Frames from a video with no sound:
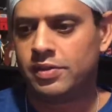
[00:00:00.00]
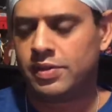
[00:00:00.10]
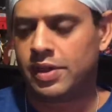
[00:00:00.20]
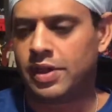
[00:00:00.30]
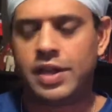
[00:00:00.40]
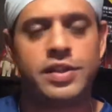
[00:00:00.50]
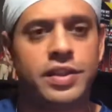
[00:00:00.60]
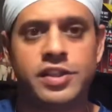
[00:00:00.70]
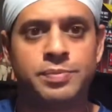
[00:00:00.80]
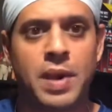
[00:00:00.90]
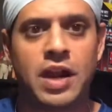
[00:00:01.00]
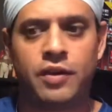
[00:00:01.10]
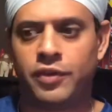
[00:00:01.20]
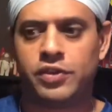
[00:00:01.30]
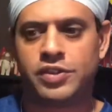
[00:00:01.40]
Into the
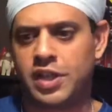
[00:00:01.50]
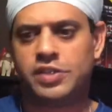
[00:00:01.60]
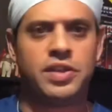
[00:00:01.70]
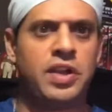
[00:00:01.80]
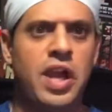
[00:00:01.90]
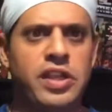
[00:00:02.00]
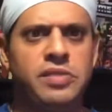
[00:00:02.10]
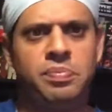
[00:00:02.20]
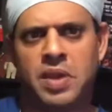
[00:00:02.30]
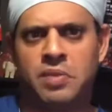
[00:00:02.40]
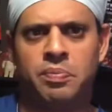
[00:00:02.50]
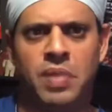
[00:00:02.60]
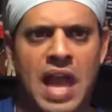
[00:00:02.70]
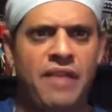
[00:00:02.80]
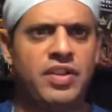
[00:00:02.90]
Spider-Verse gets a nice, big,
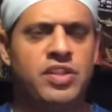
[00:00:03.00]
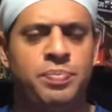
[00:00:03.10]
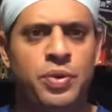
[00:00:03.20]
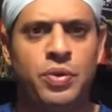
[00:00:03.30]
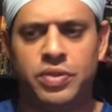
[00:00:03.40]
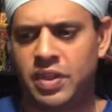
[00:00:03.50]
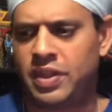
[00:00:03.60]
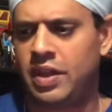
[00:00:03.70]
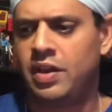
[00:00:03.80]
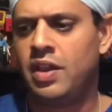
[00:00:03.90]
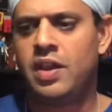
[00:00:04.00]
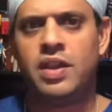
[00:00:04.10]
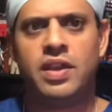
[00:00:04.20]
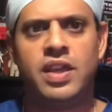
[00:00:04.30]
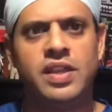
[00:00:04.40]
lavish booth. And then
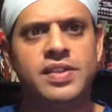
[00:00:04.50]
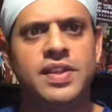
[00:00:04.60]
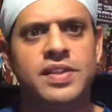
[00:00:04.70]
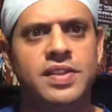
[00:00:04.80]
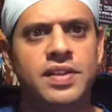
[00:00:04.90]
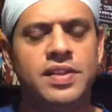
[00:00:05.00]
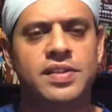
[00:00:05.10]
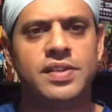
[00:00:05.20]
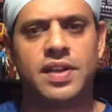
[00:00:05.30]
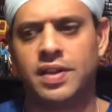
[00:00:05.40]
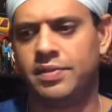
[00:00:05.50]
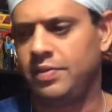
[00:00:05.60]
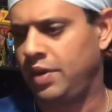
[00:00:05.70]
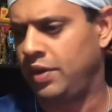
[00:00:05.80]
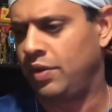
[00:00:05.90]
he sits in this,
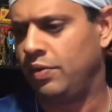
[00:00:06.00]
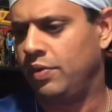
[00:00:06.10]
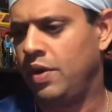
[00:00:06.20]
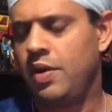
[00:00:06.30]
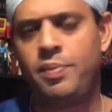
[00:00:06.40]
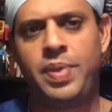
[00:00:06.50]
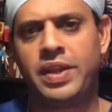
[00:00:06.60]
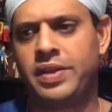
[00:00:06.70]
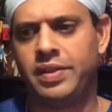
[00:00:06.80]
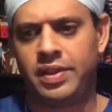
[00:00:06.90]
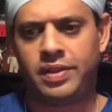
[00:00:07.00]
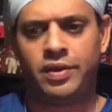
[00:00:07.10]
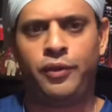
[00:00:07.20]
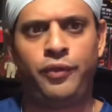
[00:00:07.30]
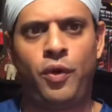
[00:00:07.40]
picnic, a
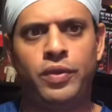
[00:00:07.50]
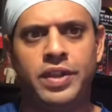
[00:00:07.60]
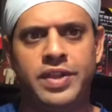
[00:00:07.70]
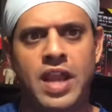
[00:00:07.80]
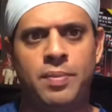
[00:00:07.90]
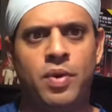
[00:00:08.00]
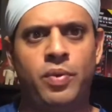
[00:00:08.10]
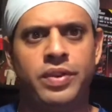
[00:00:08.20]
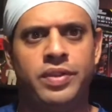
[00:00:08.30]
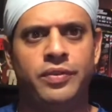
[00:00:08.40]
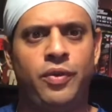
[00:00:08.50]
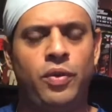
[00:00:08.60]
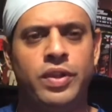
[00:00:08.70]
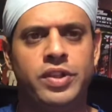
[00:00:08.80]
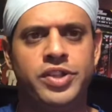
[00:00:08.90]
little folding table with the
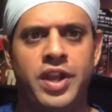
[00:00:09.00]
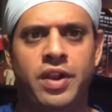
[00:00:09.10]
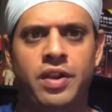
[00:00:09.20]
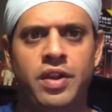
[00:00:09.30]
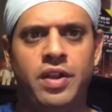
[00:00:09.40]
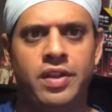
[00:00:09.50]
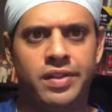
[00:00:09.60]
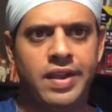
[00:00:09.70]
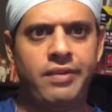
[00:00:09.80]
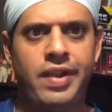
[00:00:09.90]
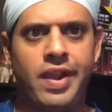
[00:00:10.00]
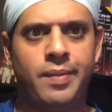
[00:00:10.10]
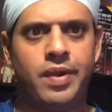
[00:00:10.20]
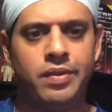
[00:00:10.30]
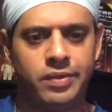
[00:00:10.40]
folding chair. Larry
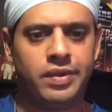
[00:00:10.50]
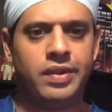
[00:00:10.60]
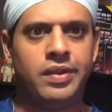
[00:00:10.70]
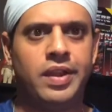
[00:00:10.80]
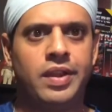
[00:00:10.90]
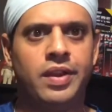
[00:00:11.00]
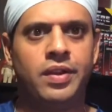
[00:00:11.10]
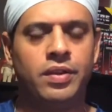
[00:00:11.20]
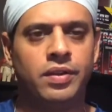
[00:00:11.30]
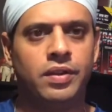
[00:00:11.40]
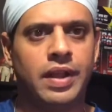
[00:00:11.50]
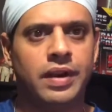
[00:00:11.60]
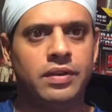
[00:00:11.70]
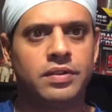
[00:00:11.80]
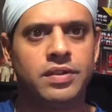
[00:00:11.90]
Hama, in, like, you know, little
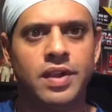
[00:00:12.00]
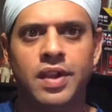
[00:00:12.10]
letters.